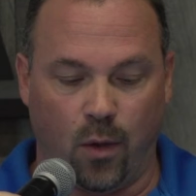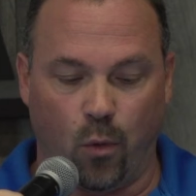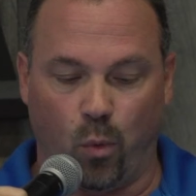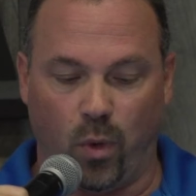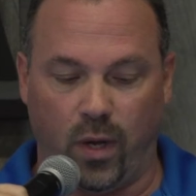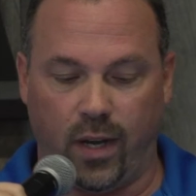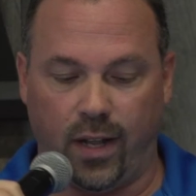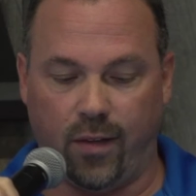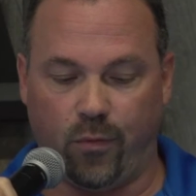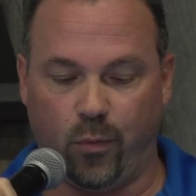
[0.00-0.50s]

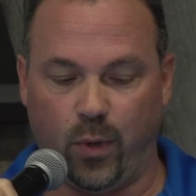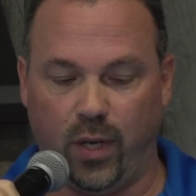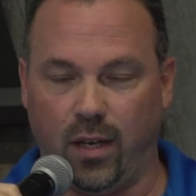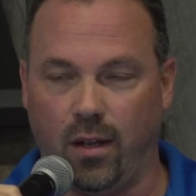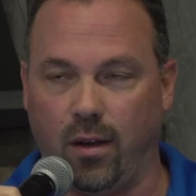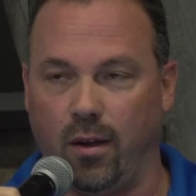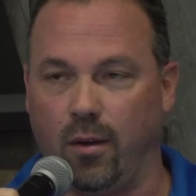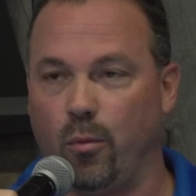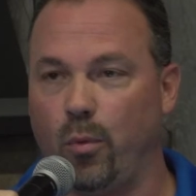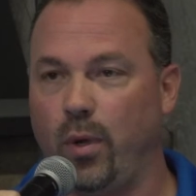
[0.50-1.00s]
What have we
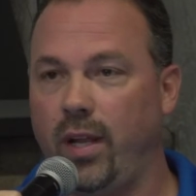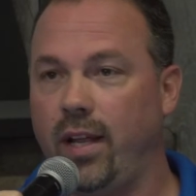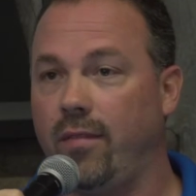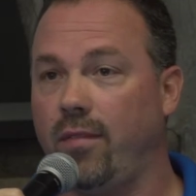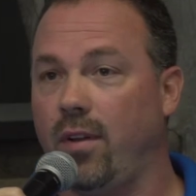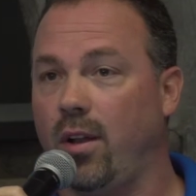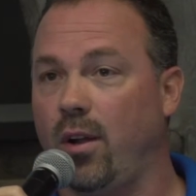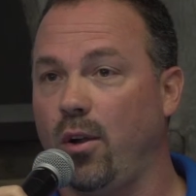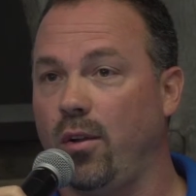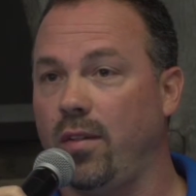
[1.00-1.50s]
learned? We
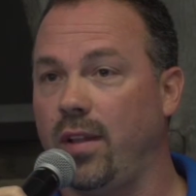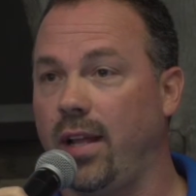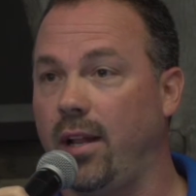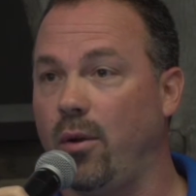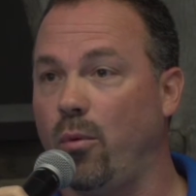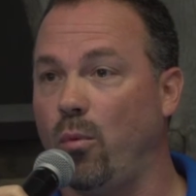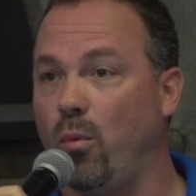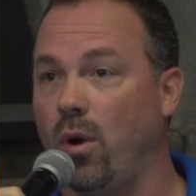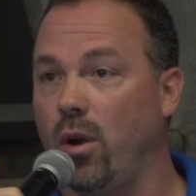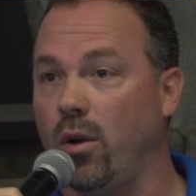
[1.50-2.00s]
have learned that
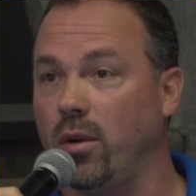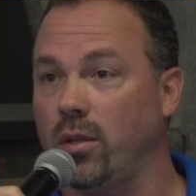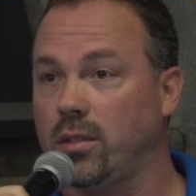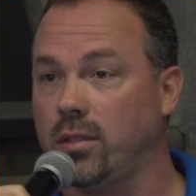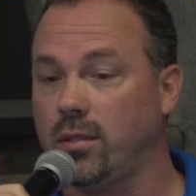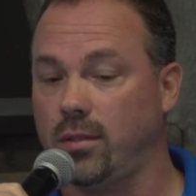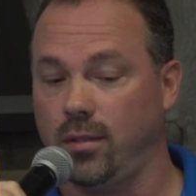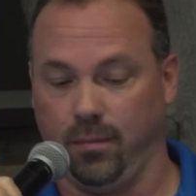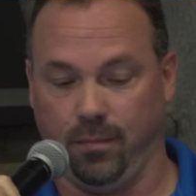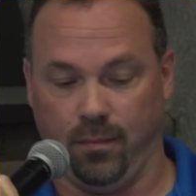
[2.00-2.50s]
it
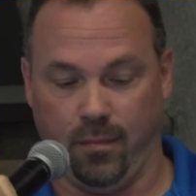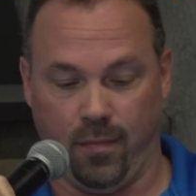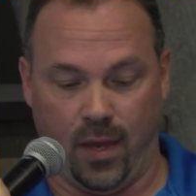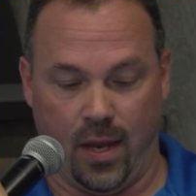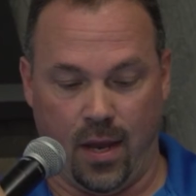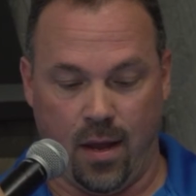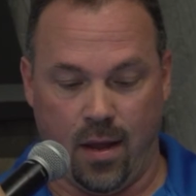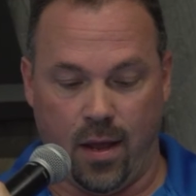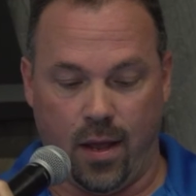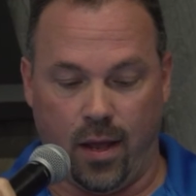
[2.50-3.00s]
works.
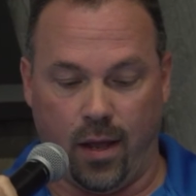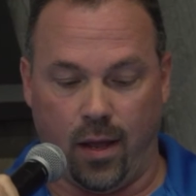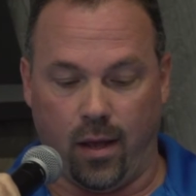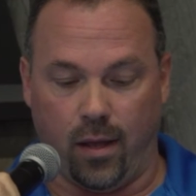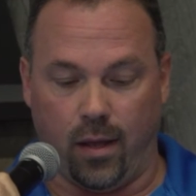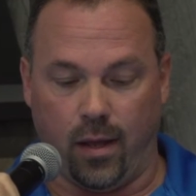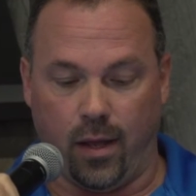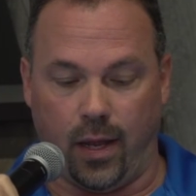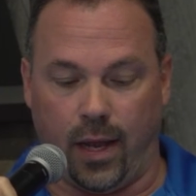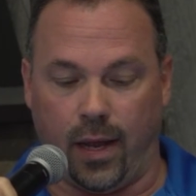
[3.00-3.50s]

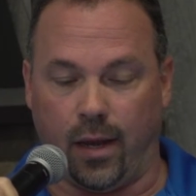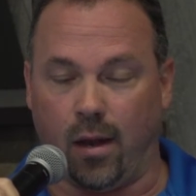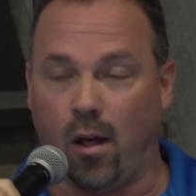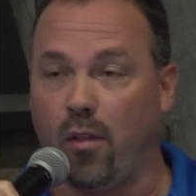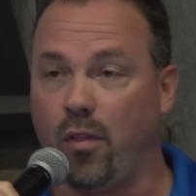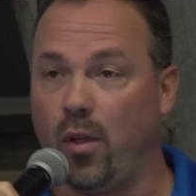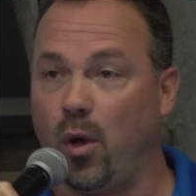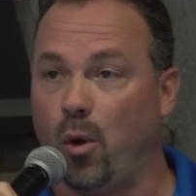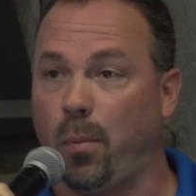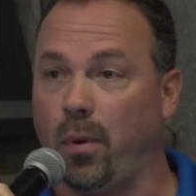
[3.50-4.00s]
And
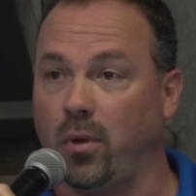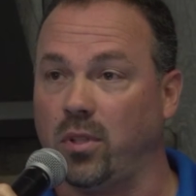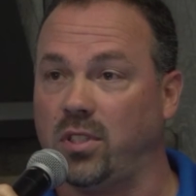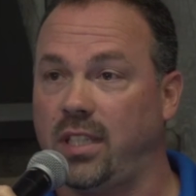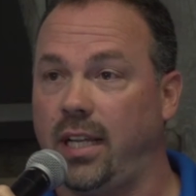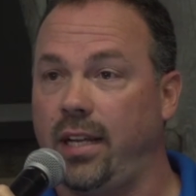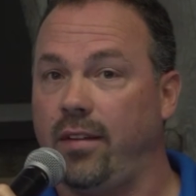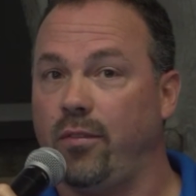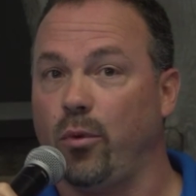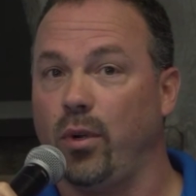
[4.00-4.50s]
although
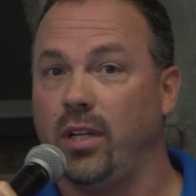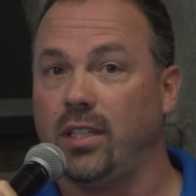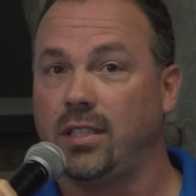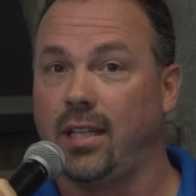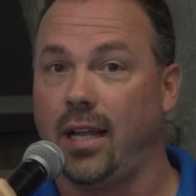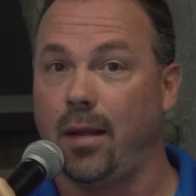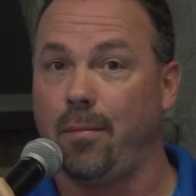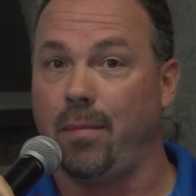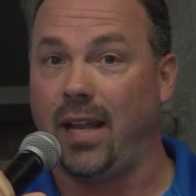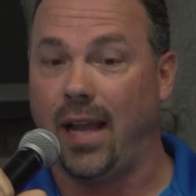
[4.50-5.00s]
perceived
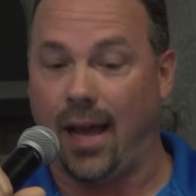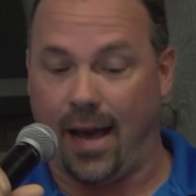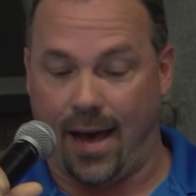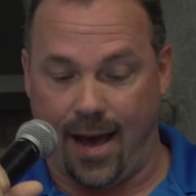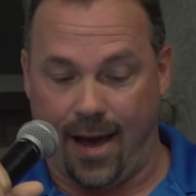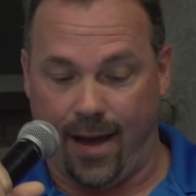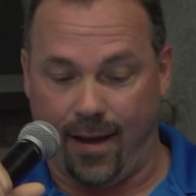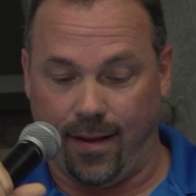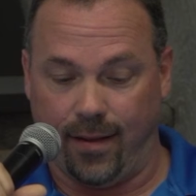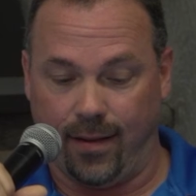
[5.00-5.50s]
risk can be
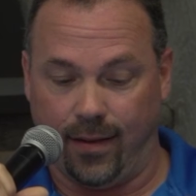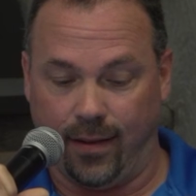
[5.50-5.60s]
high,